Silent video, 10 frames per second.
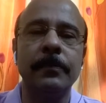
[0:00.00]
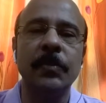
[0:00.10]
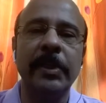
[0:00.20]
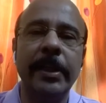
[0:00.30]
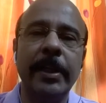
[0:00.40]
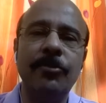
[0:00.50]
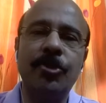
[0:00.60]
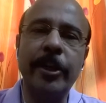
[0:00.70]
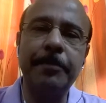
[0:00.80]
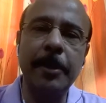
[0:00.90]
In
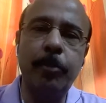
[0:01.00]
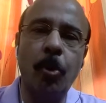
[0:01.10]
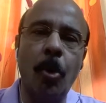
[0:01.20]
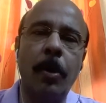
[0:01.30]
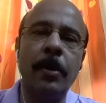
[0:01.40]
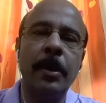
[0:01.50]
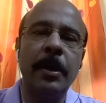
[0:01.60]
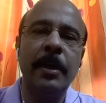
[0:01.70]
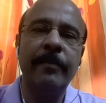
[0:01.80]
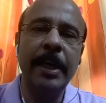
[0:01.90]
chapter 4,
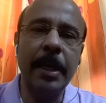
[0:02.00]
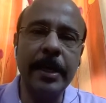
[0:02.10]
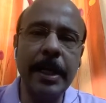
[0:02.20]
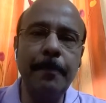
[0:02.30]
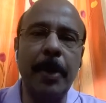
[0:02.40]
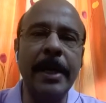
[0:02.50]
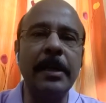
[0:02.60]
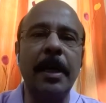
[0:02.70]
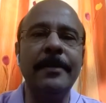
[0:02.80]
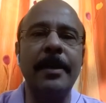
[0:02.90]
we again find
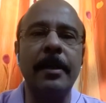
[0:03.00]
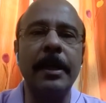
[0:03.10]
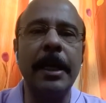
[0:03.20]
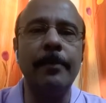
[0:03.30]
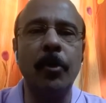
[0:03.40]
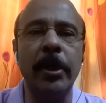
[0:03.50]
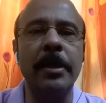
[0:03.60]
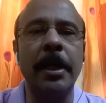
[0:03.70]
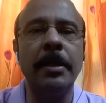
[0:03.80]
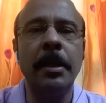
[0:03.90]
Antar and
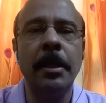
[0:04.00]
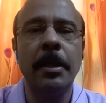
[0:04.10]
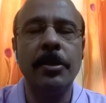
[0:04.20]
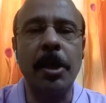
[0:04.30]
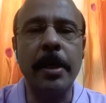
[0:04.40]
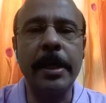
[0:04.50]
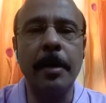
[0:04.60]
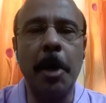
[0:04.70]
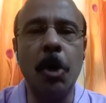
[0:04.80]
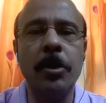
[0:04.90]
Murugan talking
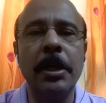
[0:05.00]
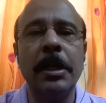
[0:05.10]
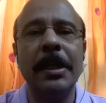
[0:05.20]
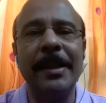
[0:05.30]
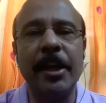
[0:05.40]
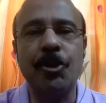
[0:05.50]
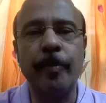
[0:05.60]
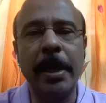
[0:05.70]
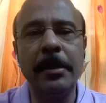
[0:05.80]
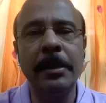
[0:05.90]
about
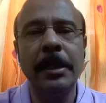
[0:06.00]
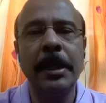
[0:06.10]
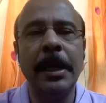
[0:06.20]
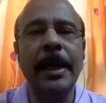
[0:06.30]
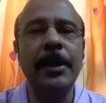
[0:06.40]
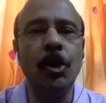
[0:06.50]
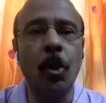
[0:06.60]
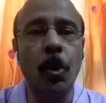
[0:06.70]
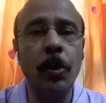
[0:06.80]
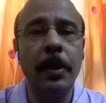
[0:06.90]
Lakshman and
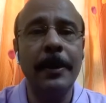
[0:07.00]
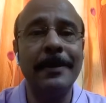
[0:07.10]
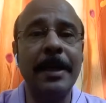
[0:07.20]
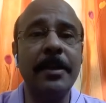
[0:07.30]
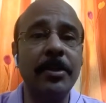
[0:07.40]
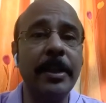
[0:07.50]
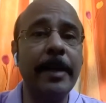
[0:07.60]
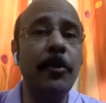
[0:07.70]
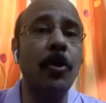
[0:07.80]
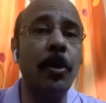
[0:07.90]
know that his
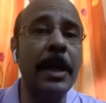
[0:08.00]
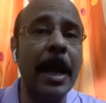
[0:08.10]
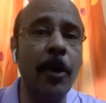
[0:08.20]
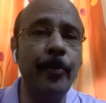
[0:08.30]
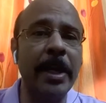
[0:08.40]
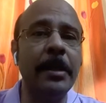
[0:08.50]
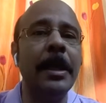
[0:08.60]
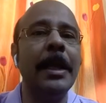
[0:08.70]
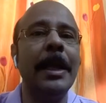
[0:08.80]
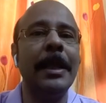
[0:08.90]
name could have been
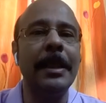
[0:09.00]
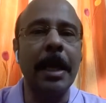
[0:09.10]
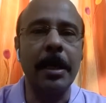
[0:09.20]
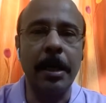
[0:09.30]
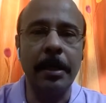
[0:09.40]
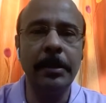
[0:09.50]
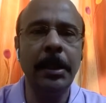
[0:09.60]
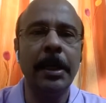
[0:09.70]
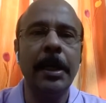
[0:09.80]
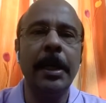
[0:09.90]
Lakhan,
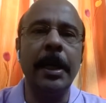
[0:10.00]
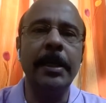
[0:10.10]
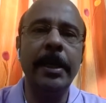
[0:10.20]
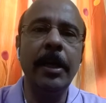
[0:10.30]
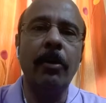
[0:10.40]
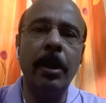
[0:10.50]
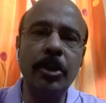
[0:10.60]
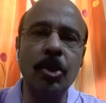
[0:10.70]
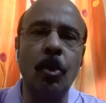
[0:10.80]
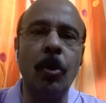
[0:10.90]
and he
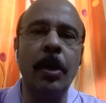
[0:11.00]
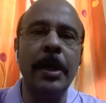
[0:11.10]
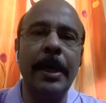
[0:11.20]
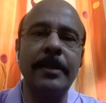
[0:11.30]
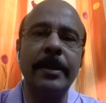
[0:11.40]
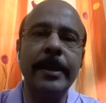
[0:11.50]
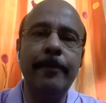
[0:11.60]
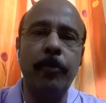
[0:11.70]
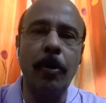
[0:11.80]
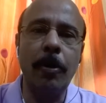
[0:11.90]
also has a
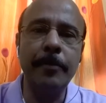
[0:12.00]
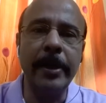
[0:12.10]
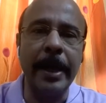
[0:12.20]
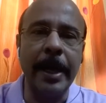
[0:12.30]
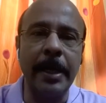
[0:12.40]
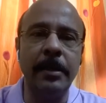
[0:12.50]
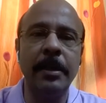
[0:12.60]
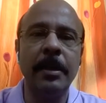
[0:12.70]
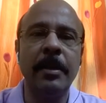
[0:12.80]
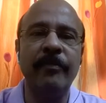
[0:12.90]
deformed hand
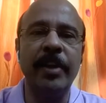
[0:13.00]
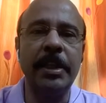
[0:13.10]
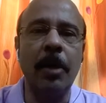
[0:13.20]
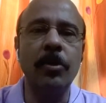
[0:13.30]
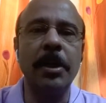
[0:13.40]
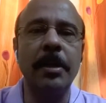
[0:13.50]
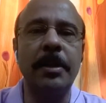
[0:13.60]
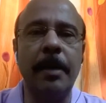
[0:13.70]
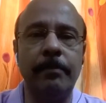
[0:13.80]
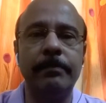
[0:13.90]
without a
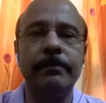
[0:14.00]
thumb.